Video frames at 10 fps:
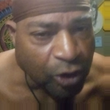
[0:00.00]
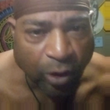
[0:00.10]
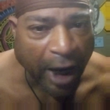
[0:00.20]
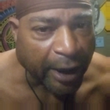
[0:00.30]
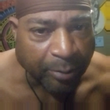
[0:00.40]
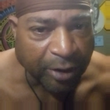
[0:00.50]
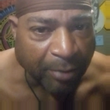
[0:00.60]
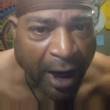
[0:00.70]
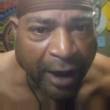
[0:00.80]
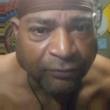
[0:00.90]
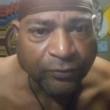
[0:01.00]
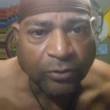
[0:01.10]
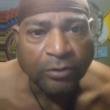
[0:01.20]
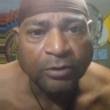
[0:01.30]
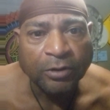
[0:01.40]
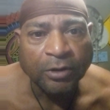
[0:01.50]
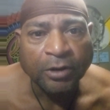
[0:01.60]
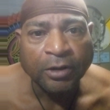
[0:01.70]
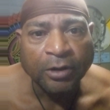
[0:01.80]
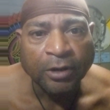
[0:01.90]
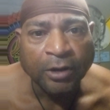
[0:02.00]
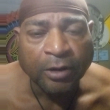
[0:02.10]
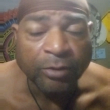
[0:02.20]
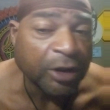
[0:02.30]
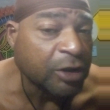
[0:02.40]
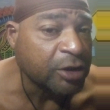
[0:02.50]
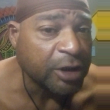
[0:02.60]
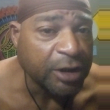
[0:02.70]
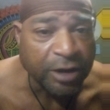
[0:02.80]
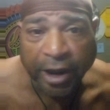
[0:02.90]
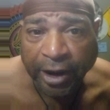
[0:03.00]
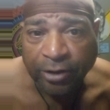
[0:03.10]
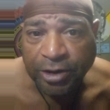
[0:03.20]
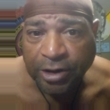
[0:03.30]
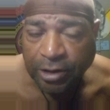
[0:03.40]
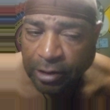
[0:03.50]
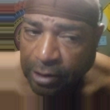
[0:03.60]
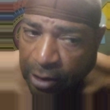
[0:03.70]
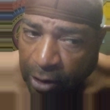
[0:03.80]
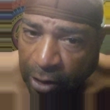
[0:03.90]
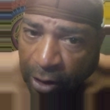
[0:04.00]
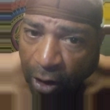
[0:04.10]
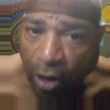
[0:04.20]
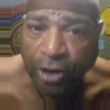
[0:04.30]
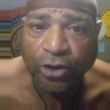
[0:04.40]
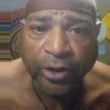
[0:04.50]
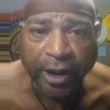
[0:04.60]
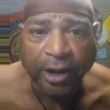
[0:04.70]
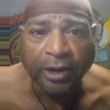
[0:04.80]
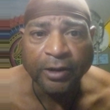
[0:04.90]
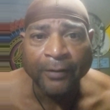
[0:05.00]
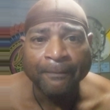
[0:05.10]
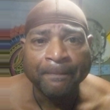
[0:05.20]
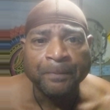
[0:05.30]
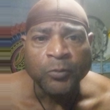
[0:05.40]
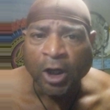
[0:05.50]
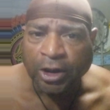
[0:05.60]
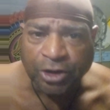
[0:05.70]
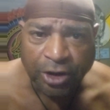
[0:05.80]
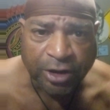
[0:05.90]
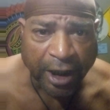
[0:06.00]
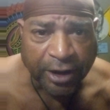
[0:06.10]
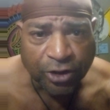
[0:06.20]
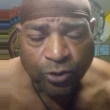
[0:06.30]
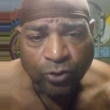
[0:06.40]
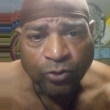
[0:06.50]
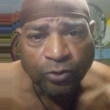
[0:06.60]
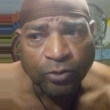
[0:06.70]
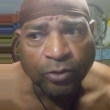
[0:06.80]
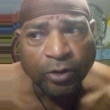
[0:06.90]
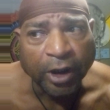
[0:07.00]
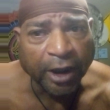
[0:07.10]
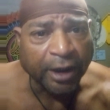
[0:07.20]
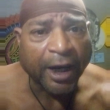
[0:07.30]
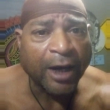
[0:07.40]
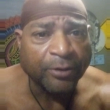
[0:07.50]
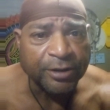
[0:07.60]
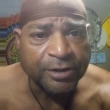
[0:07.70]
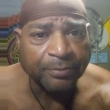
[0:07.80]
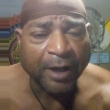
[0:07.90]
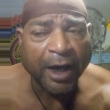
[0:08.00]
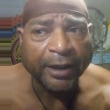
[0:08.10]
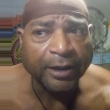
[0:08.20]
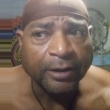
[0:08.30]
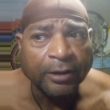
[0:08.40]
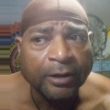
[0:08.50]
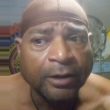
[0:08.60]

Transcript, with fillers: You got to be mindful because these energies are tricky. Just as you encounter somebody